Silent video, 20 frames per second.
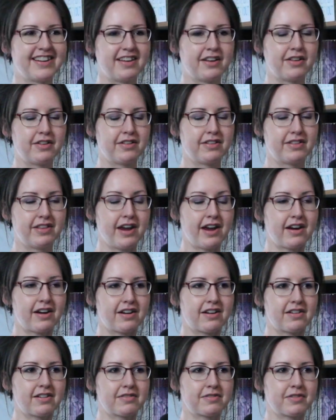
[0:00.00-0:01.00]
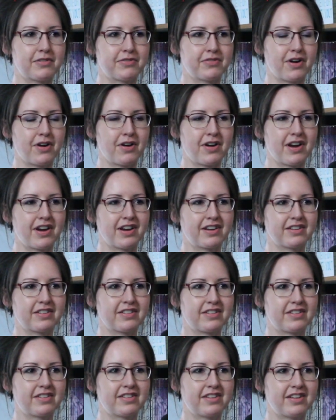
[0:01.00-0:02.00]
They're referring
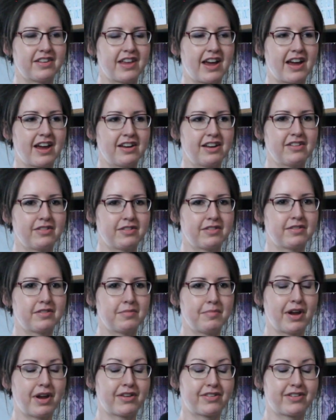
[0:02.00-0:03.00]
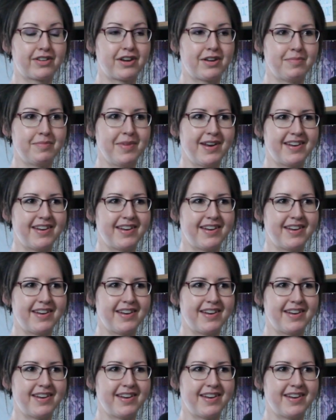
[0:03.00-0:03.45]
to that as Mexican minutes.